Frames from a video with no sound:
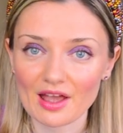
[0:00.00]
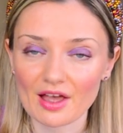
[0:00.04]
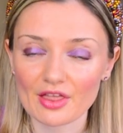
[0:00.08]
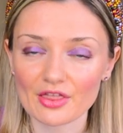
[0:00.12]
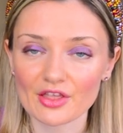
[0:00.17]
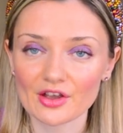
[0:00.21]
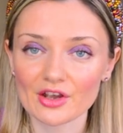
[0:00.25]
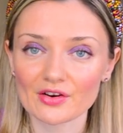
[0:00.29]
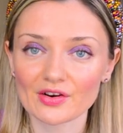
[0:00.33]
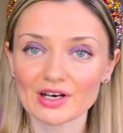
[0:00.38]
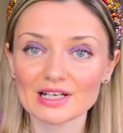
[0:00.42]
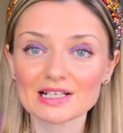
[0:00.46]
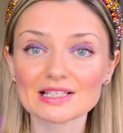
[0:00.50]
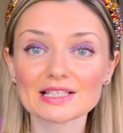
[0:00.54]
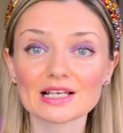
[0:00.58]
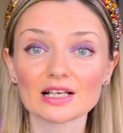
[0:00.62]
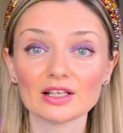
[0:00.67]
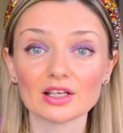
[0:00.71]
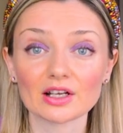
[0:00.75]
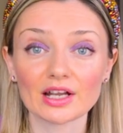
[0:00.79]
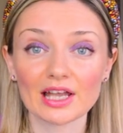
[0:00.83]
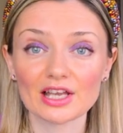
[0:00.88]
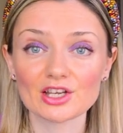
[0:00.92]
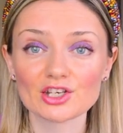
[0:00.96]
The correct
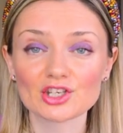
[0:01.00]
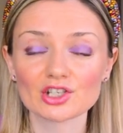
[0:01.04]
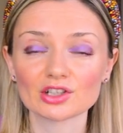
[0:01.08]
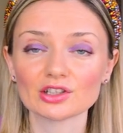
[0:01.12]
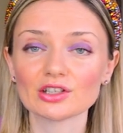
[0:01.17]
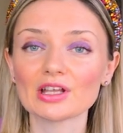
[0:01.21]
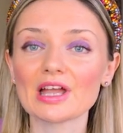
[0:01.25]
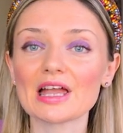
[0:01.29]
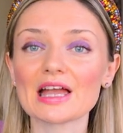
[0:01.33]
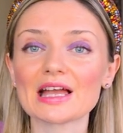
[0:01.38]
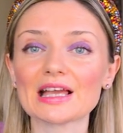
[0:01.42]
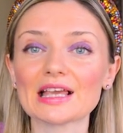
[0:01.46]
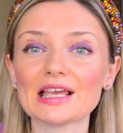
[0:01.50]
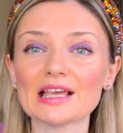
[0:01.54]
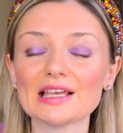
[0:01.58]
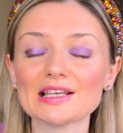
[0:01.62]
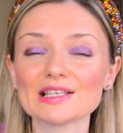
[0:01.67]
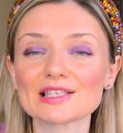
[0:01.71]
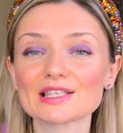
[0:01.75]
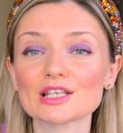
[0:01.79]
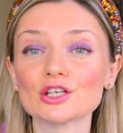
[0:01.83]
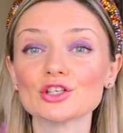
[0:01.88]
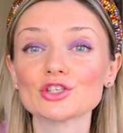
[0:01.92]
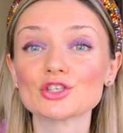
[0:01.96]
collocation
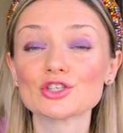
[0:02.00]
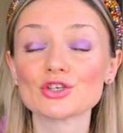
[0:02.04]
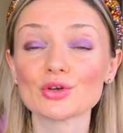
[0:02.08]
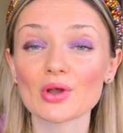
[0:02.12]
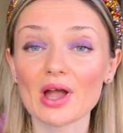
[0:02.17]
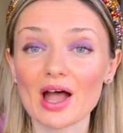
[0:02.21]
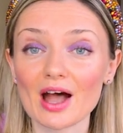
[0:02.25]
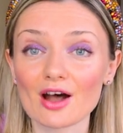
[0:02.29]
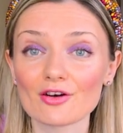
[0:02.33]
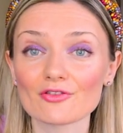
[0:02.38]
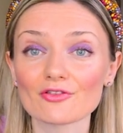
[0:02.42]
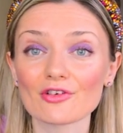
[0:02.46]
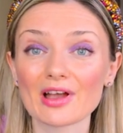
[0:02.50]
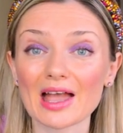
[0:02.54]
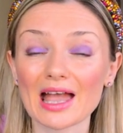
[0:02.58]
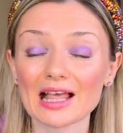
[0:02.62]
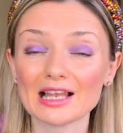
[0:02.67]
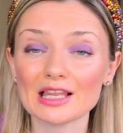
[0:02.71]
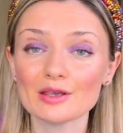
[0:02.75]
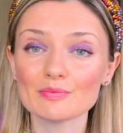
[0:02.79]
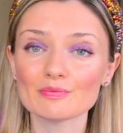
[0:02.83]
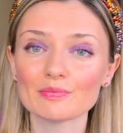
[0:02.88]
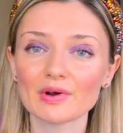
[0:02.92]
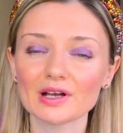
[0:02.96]
is to have
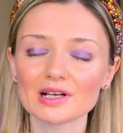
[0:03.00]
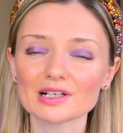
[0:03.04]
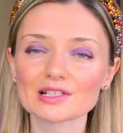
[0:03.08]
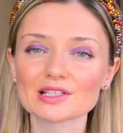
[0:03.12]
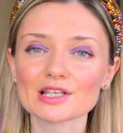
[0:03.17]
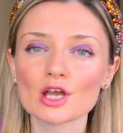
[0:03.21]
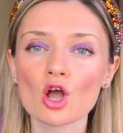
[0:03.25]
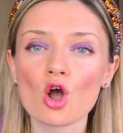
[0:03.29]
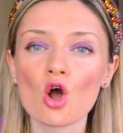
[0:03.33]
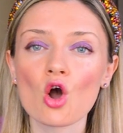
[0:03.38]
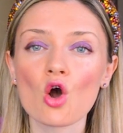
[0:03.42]
an impact